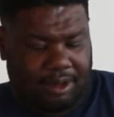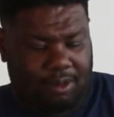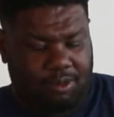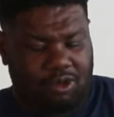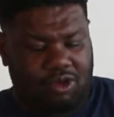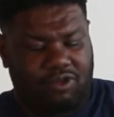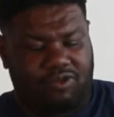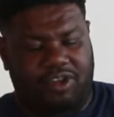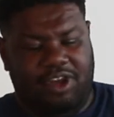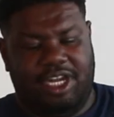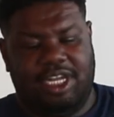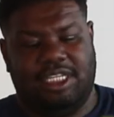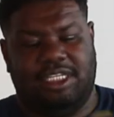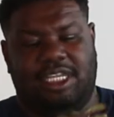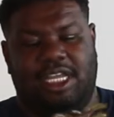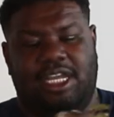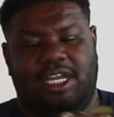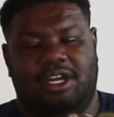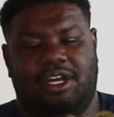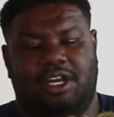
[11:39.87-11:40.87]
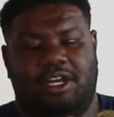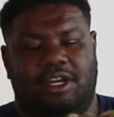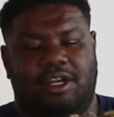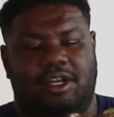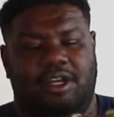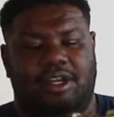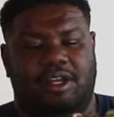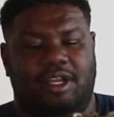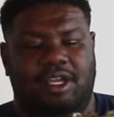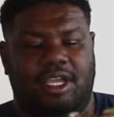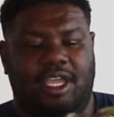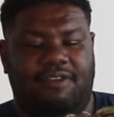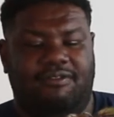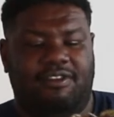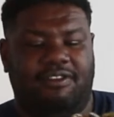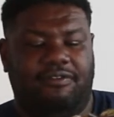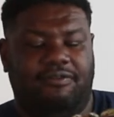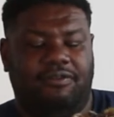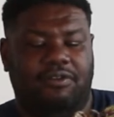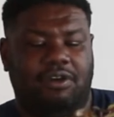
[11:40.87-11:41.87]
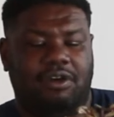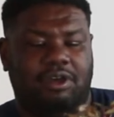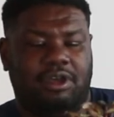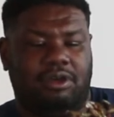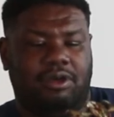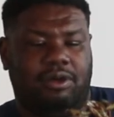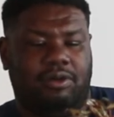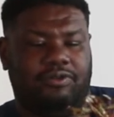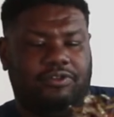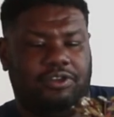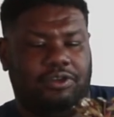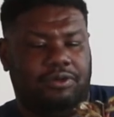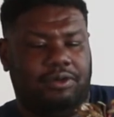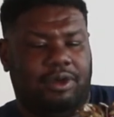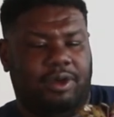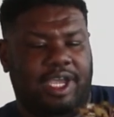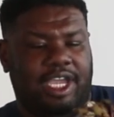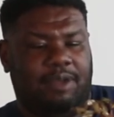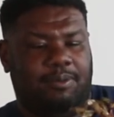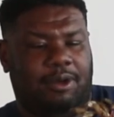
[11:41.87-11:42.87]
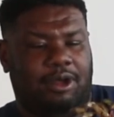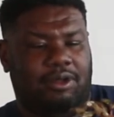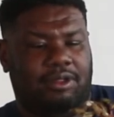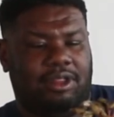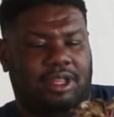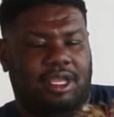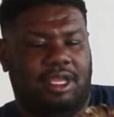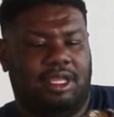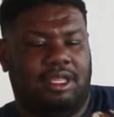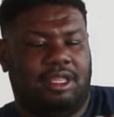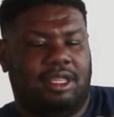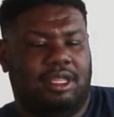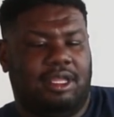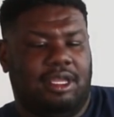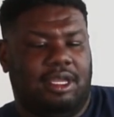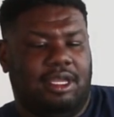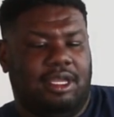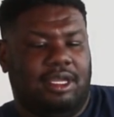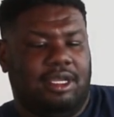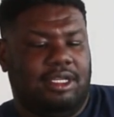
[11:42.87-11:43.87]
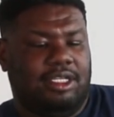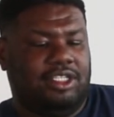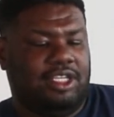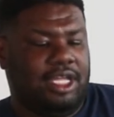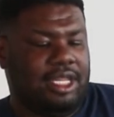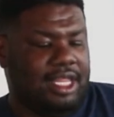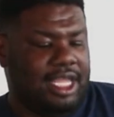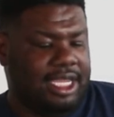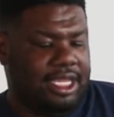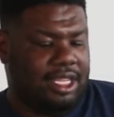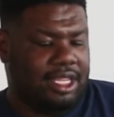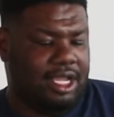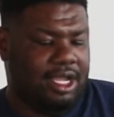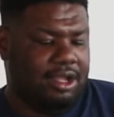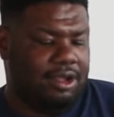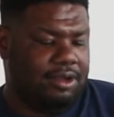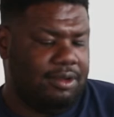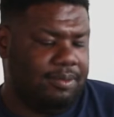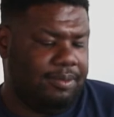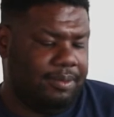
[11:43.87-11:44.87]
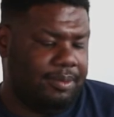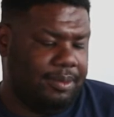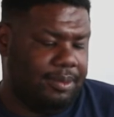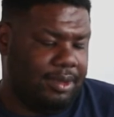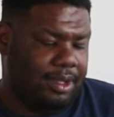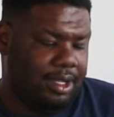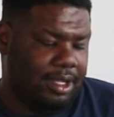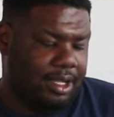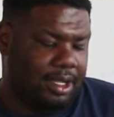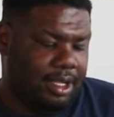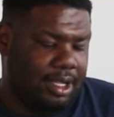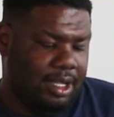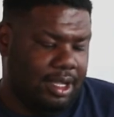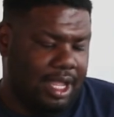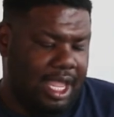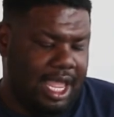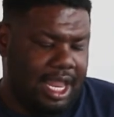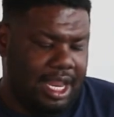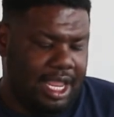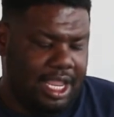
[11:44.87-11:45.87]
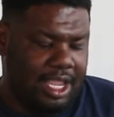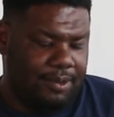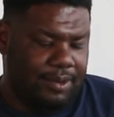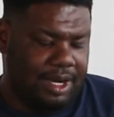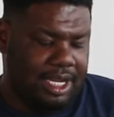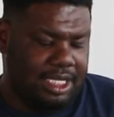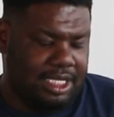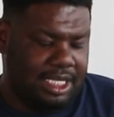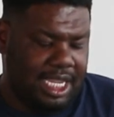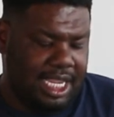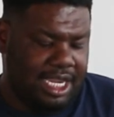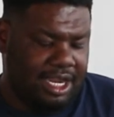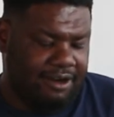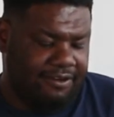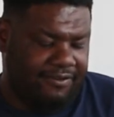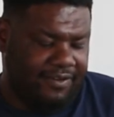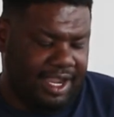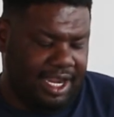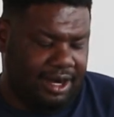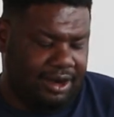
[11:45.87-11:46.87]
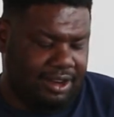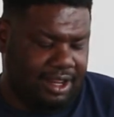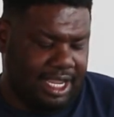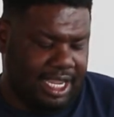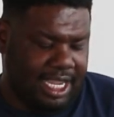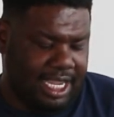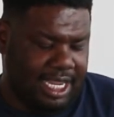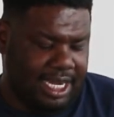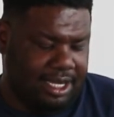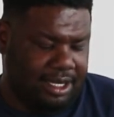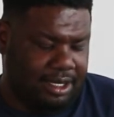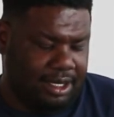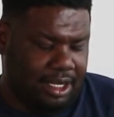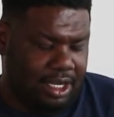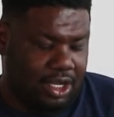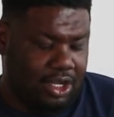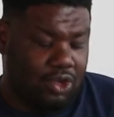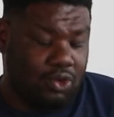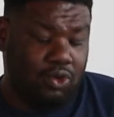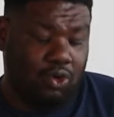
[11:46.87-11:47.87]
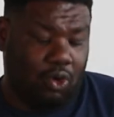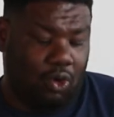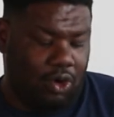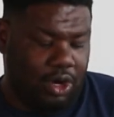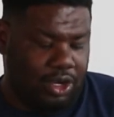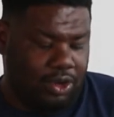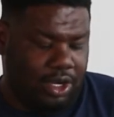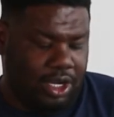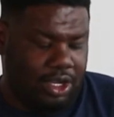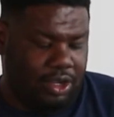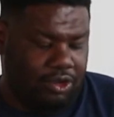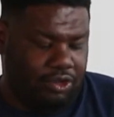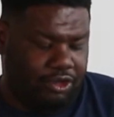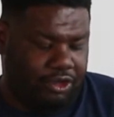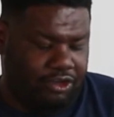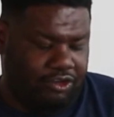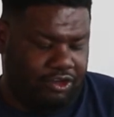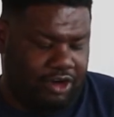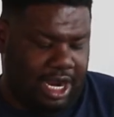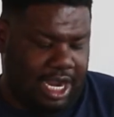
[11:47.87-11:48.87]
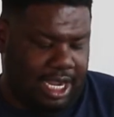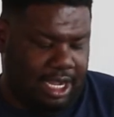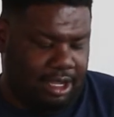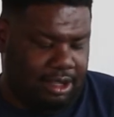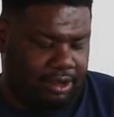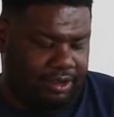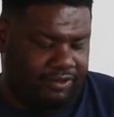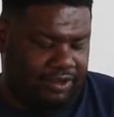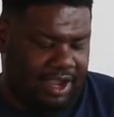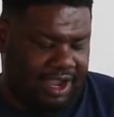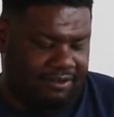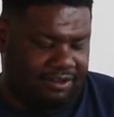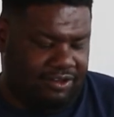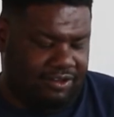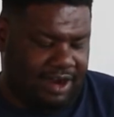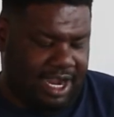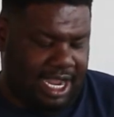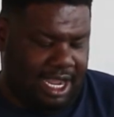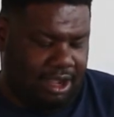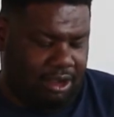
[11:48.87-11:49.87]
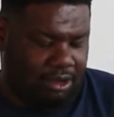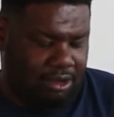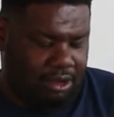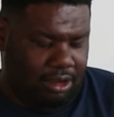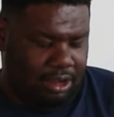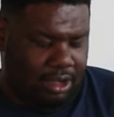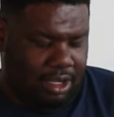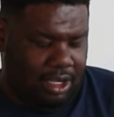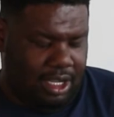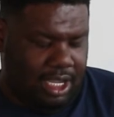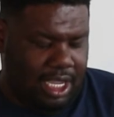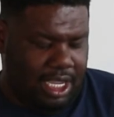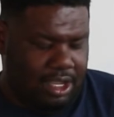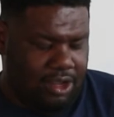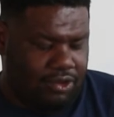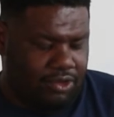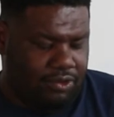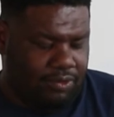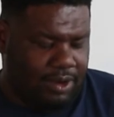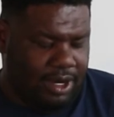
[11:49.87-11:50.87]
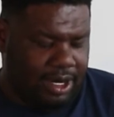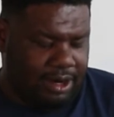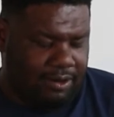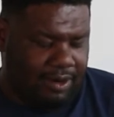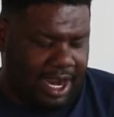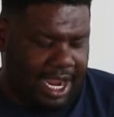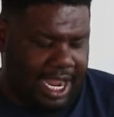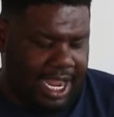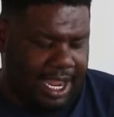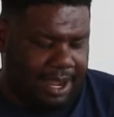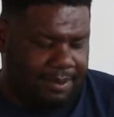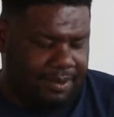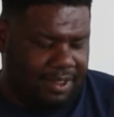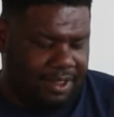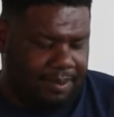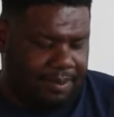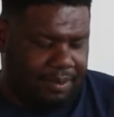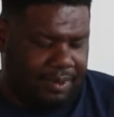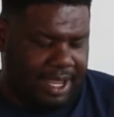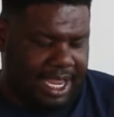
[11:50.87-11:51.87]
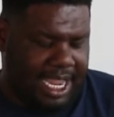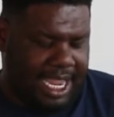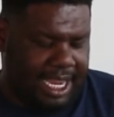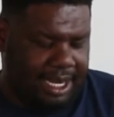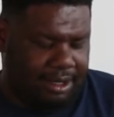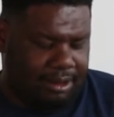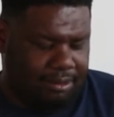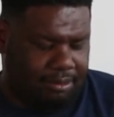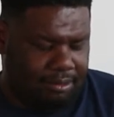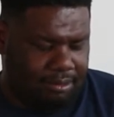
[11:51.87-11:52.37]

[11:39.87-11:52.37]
move your container, give it a full few quick pulses, just like so. And then you want to dig your fingers in, you or you can use your trowel if you have a trowel. And you just want to grab the plant